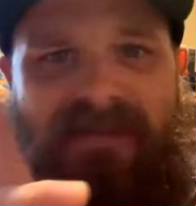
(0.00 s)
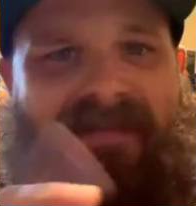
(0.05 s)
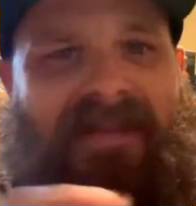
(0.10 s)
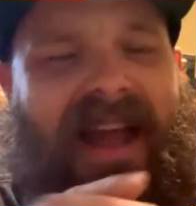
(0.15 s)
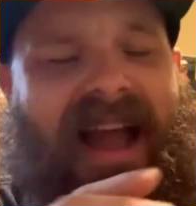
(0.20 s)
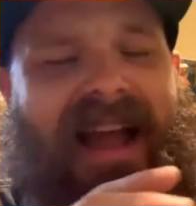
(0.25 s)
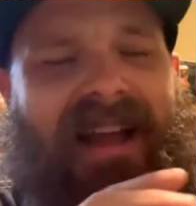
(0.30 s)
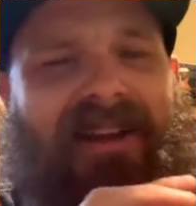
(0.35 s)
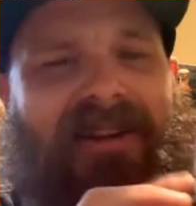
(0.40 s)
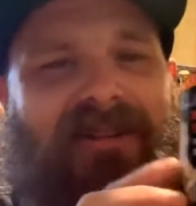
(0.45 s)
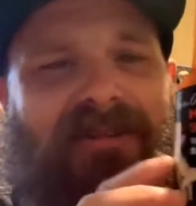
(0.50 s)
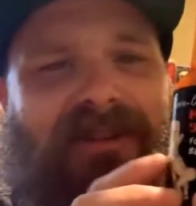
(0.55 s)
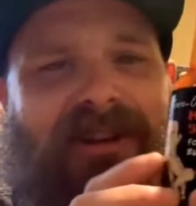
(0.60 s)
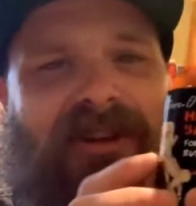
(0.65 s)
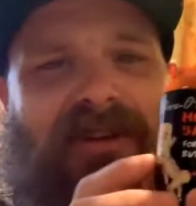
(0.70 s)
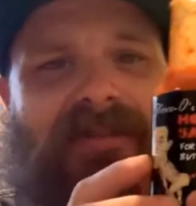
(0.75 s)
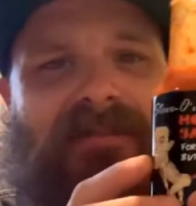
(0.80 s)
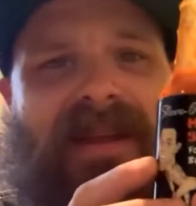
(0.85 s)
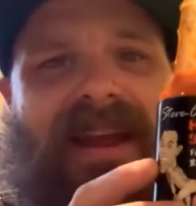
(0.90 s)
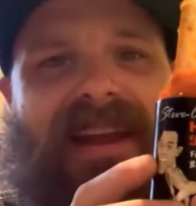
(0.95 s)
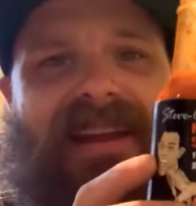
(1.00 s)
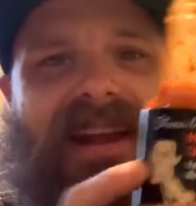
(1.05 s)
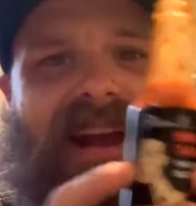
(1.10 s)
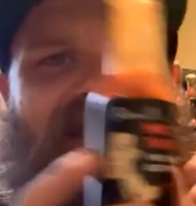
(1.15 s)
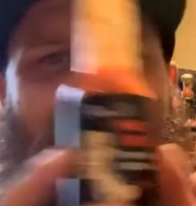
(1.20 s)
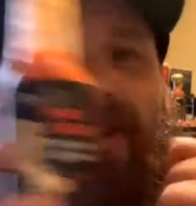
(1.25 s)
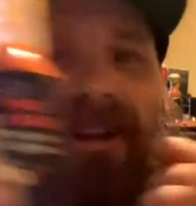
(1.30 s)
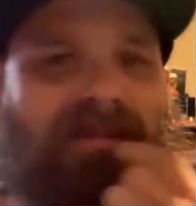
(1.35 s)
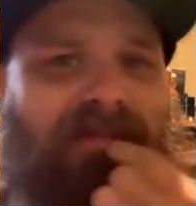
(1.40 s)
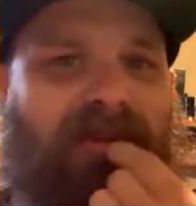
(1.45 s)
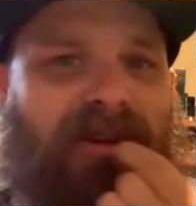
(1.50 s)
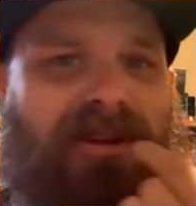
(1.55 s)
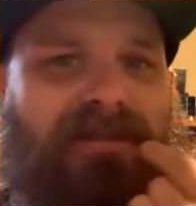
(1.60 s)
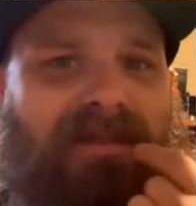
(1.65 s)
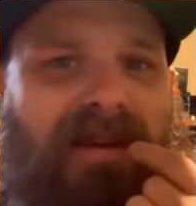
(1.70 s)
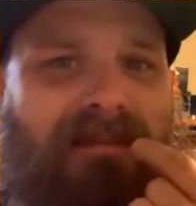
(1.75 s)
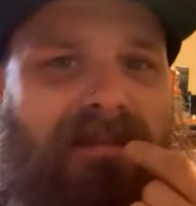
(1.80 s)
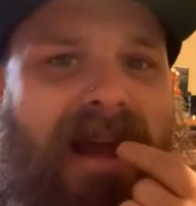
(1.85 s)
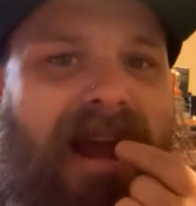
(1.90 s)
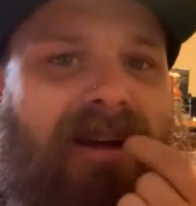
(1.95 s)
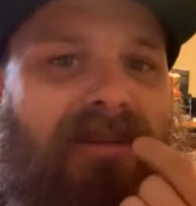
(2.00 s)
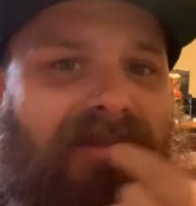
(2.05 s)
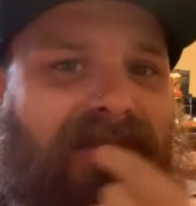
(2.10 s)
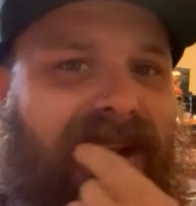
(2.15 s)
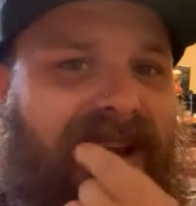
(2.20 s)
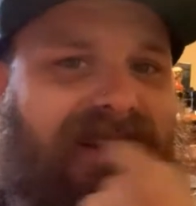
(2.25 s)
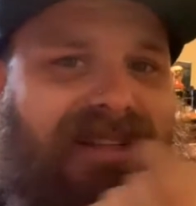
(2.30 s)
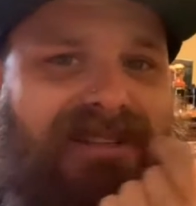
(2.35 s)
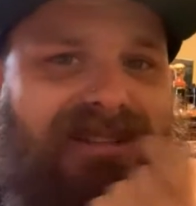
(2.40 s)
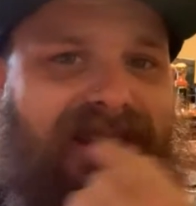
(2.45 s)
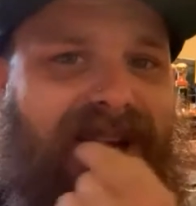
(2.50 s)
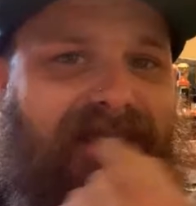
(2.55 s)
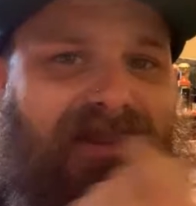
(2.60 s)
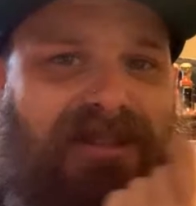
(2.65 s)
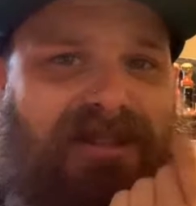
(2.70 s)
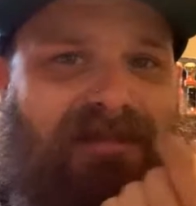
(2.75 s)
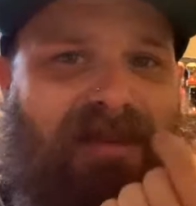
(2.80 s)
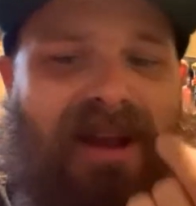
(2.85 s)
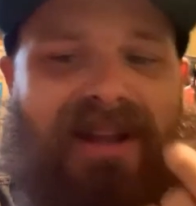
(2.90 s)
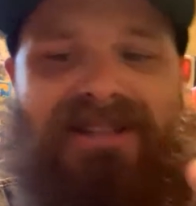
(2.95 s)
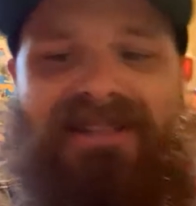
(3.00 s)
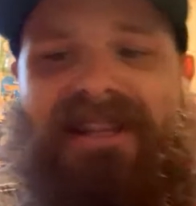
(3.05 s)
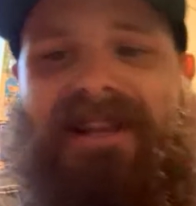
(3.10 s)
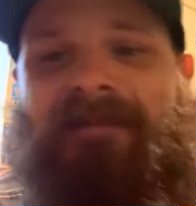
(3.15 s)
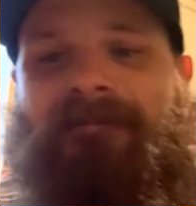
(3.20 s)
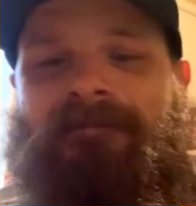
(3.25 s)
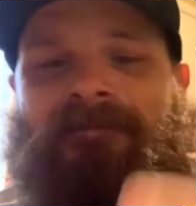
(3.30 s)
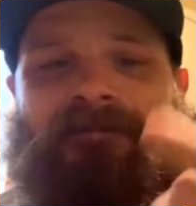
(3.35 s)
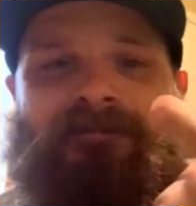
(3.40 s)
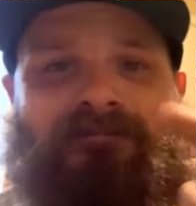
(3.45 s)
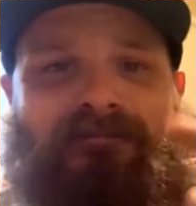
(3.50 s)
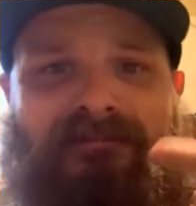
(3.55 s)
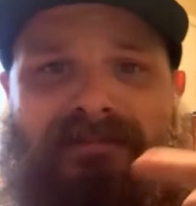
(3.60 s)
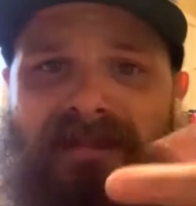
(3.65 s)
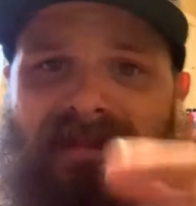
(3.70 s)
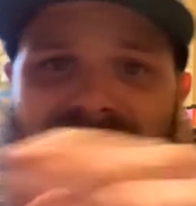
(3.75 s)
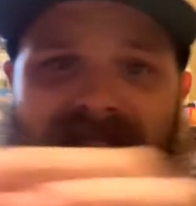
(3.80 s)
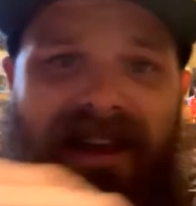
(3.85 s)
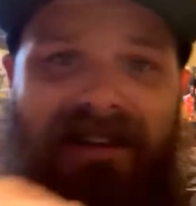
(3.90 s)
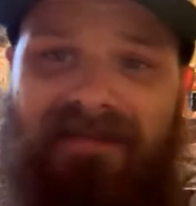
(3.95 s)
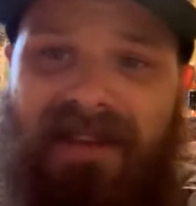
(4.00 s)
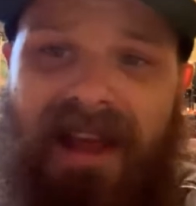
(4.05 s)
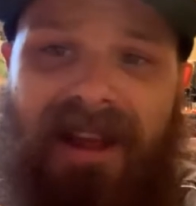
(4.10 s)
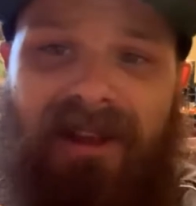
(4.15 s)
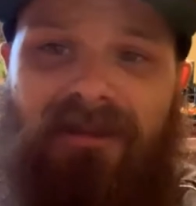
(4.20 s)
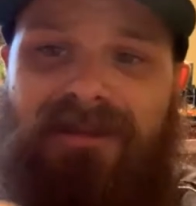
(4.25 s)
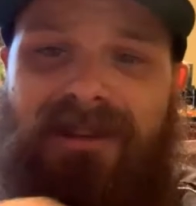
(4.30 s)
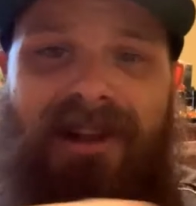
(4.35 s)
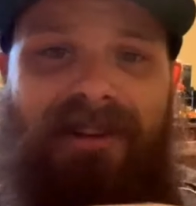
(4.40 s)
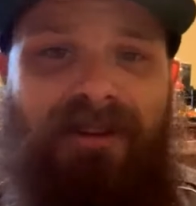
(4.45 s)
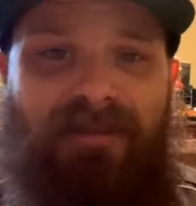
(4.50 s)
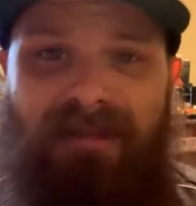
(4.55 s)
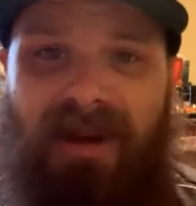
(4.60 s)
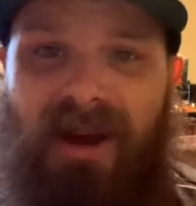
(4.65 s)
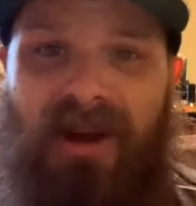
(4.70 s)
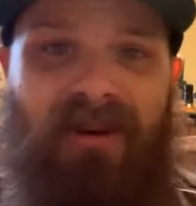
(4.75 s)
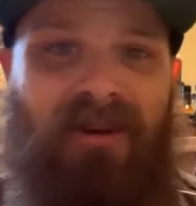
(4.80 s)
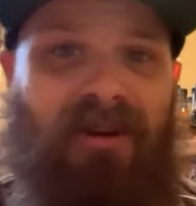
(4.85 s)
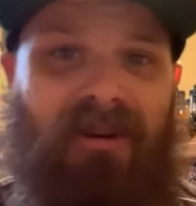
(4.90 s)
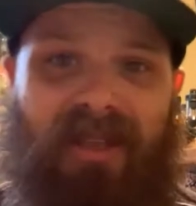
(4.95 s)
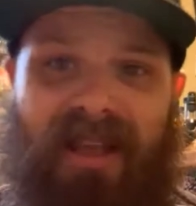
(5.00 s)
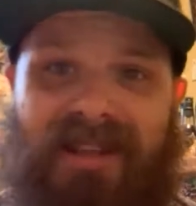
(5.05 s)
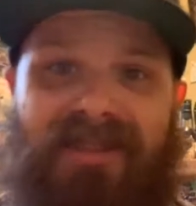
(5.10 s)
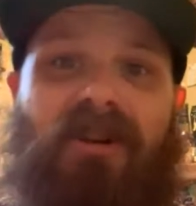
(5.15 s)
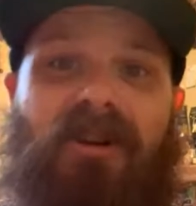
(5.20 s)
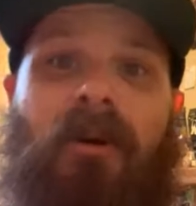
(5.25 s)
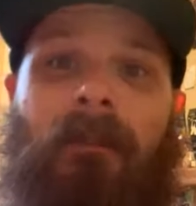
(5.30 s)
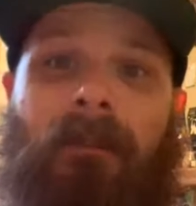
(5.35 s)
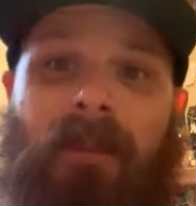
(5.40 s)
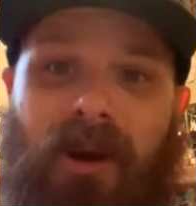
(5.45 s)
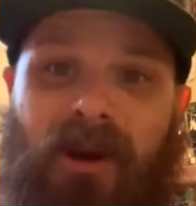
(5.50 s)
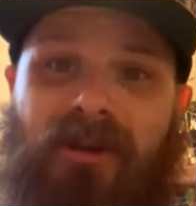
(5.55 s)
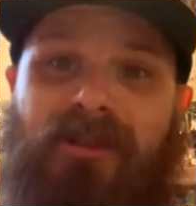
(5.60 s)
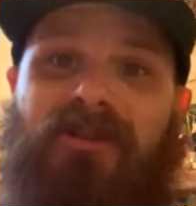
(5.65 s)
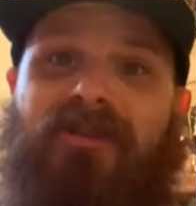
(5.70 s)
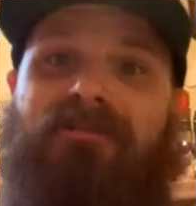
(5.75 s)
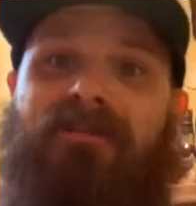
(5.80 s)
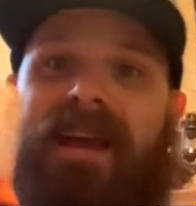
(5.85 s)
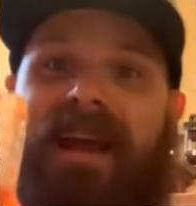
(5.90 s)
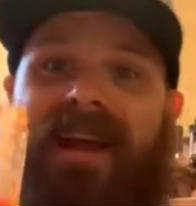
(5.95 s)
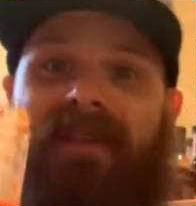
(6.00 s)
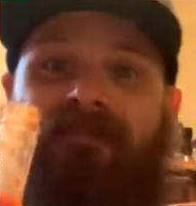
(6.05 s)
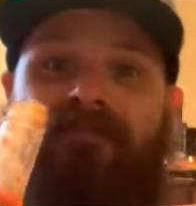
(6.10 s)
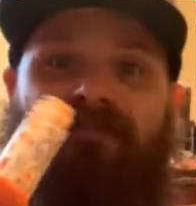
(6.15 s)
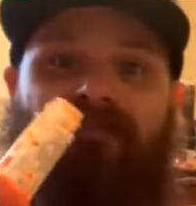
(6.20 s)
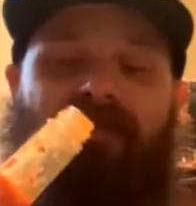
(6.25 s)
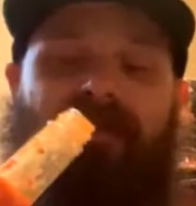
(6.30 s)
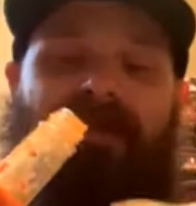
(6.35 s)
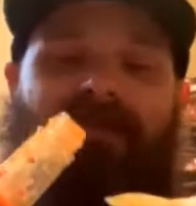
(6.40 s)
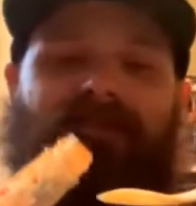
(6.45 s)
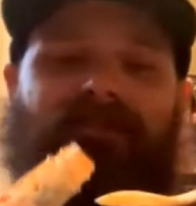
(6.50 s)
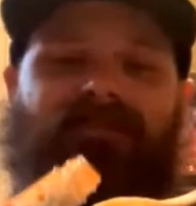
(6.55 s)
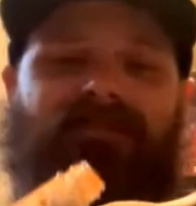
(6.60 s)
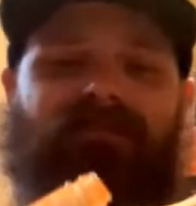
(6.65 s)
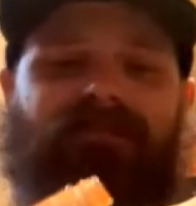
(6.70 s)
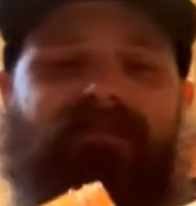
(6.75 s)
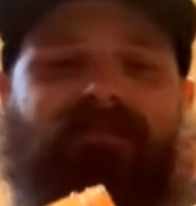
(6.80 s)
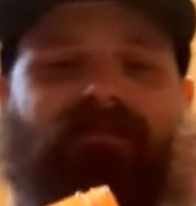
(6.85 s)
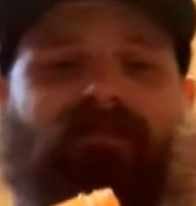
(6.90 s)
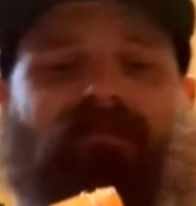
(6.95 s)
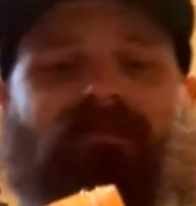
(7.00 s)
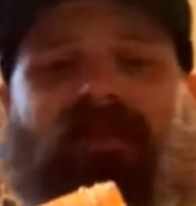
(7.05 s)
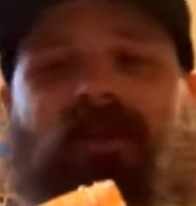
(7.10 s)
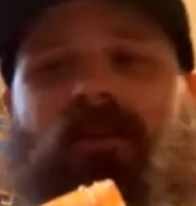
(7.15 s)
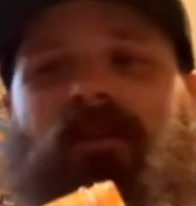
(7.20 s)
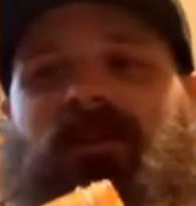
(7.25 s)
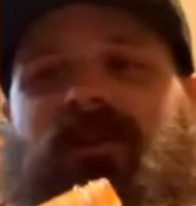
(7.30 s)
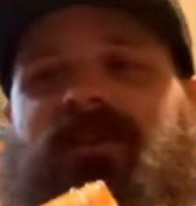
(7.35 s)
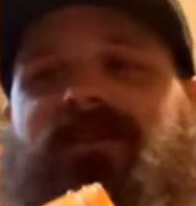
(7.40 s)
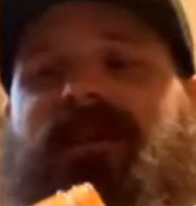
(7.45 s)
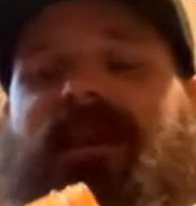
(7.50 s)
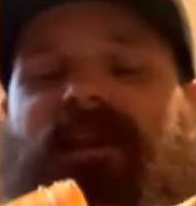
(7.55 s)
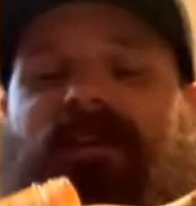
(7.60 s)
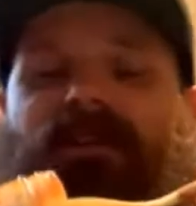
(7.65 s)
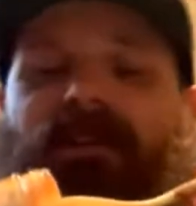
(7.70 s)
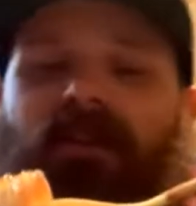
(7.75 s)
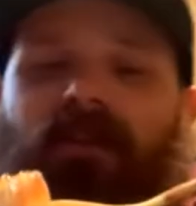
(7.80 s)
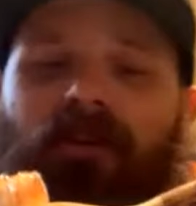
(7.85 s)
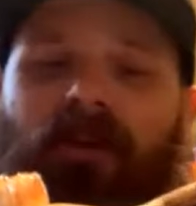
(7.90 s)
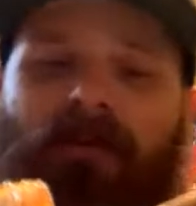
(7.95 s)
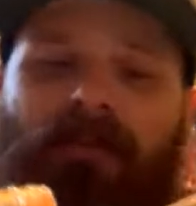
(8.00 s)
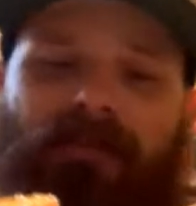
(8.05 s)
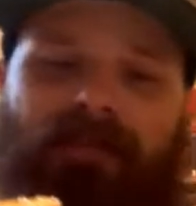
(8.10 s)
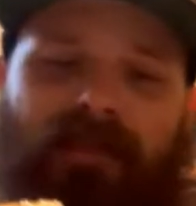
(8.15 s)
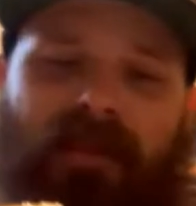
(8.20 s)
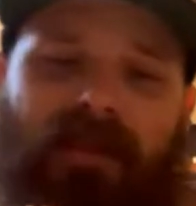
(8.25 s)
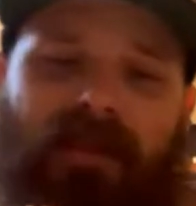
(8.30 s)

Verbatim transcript: Not gonna do it, man. I've already put it in my mouth and I can tell it's spicy. If that goes on your butthole, that's gonna burn, man. We're gonna take another one.